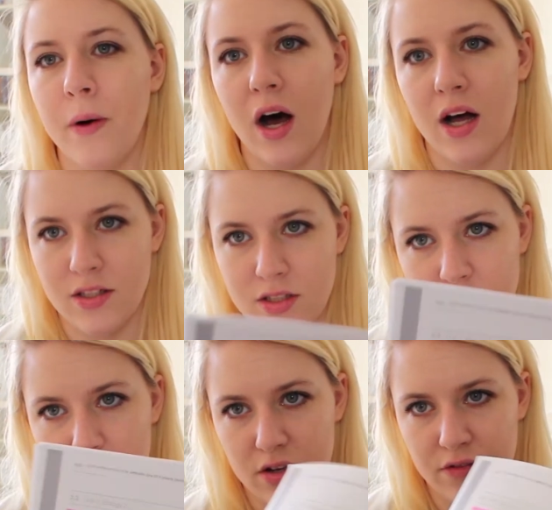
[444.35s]

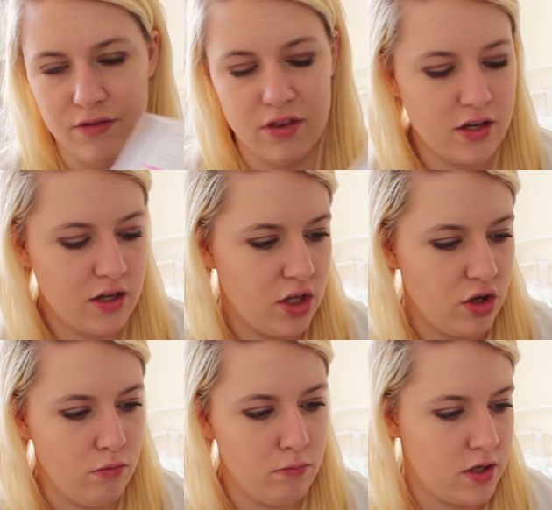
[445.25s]
parts of the
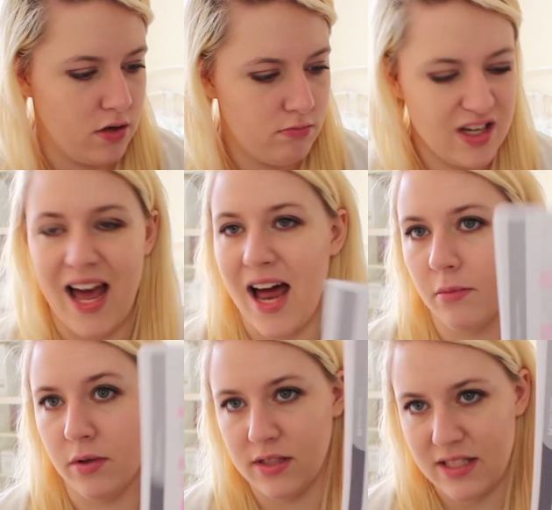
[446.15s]
human and
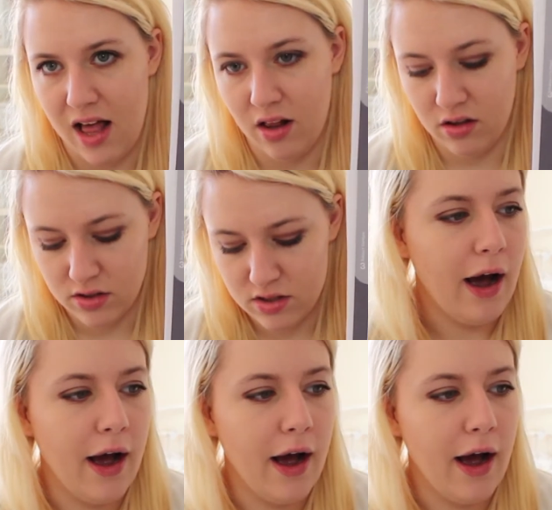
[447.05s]
animal cells.